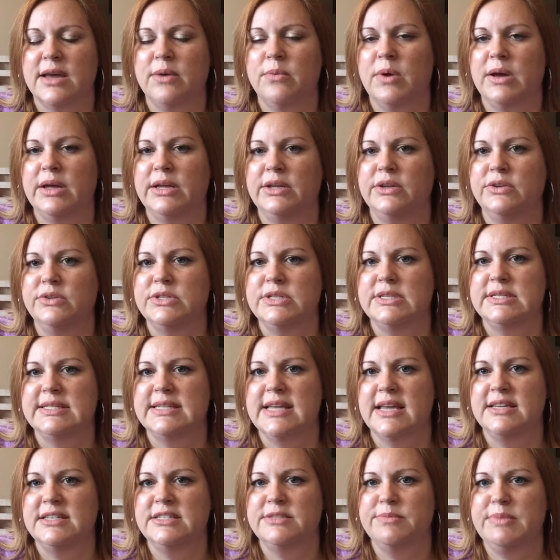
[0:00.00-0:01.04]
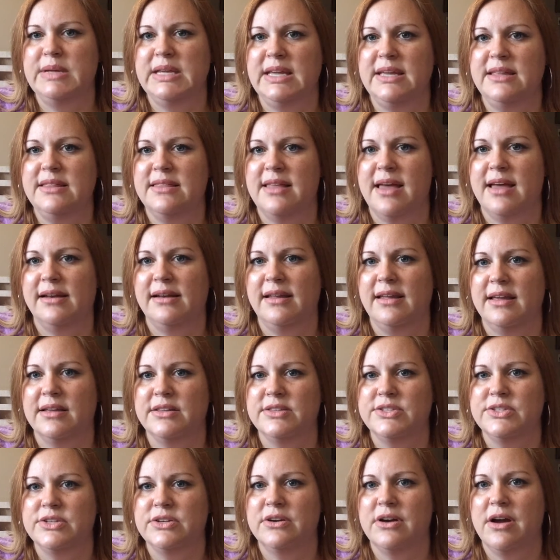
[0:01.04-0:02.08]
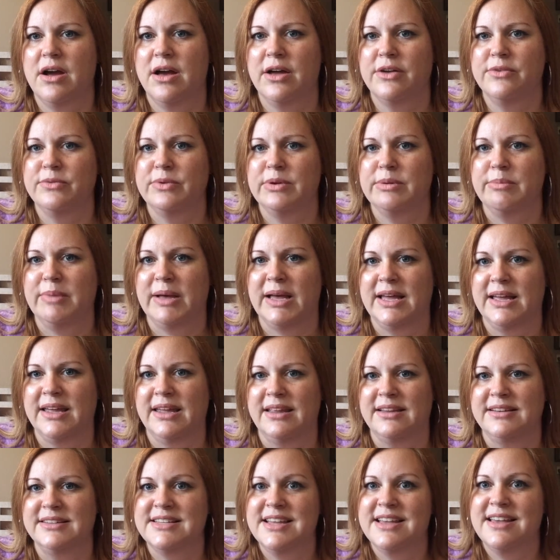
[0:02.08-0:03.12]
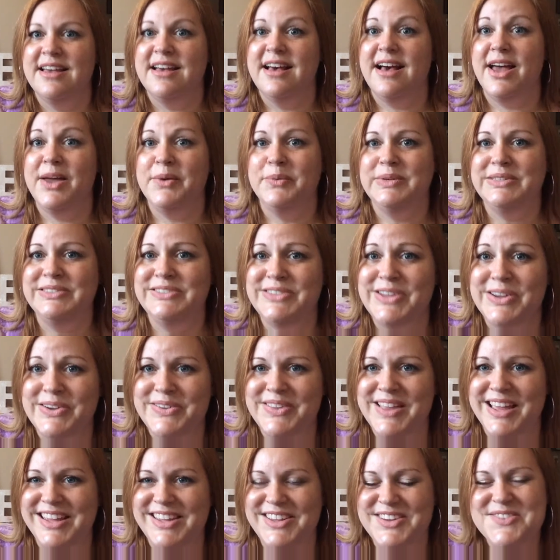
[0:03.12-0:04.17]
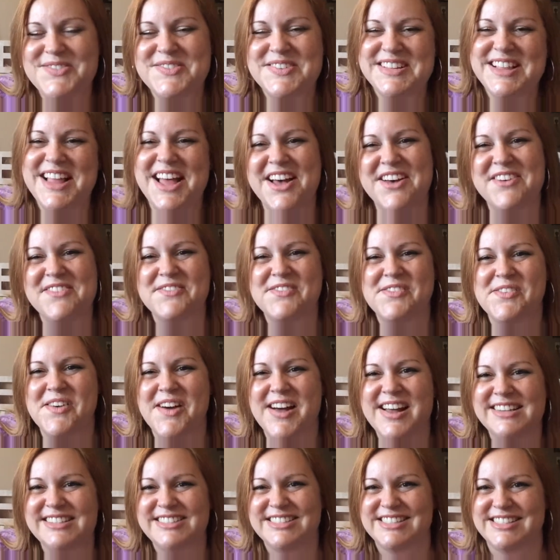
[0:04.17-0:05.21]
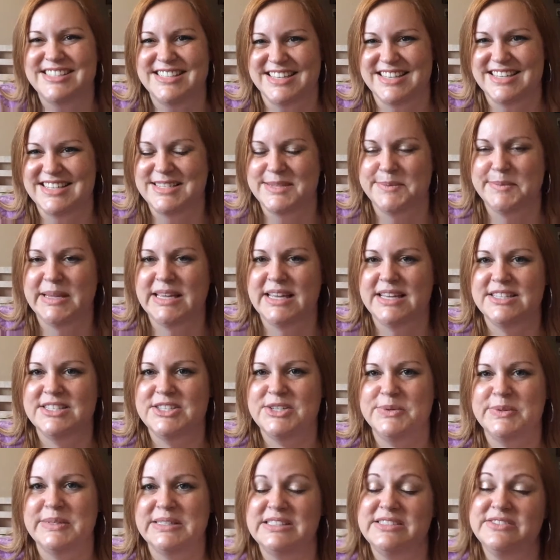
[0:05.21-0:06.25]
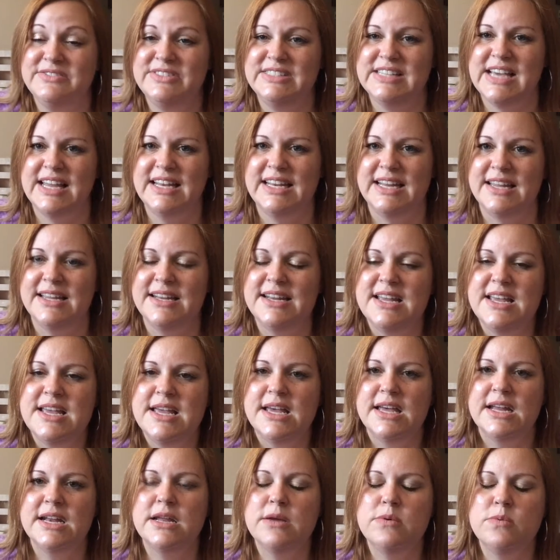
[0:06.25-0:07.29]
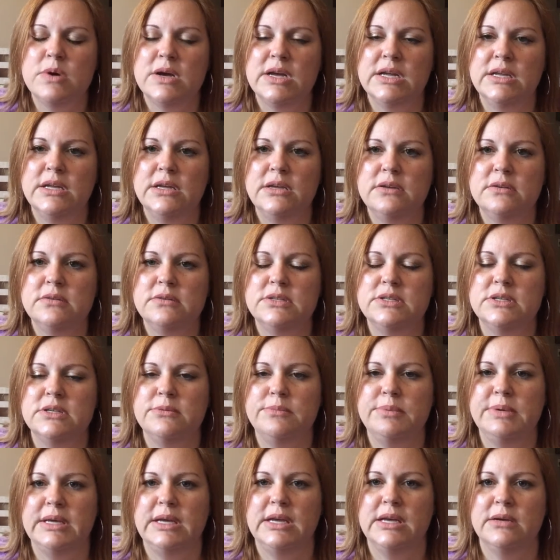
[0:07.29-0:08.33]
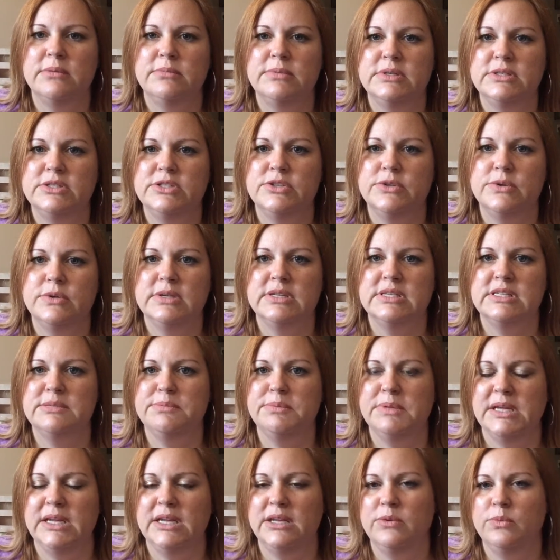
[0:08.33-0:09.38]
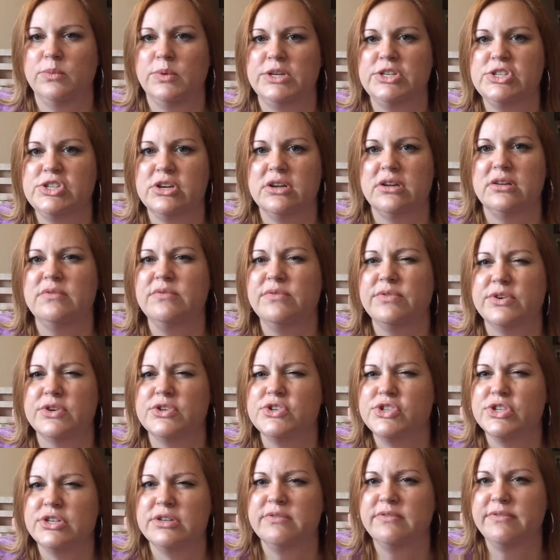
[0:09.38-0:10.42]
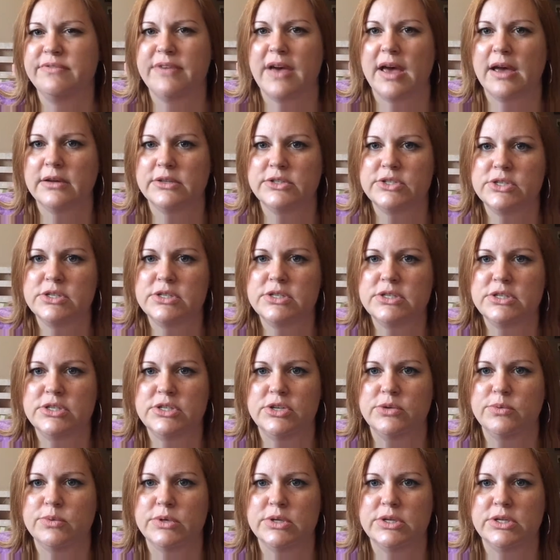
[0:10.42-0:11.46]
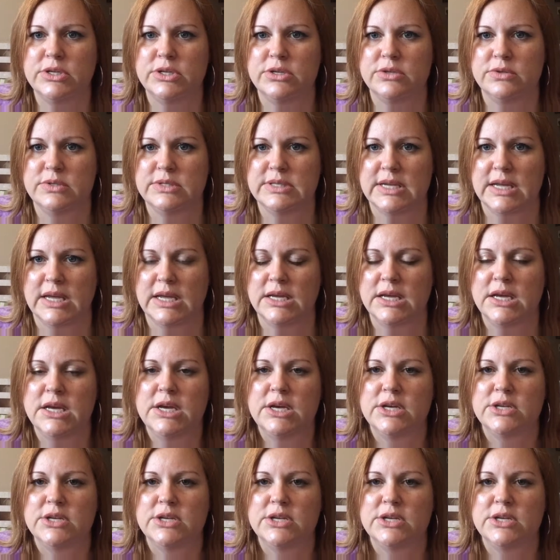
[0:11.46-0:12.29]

I want you to send me that answer on Remind. I will know that you will have watched this because you will have done it. And I want you to be able to explain which conversion factors you were using.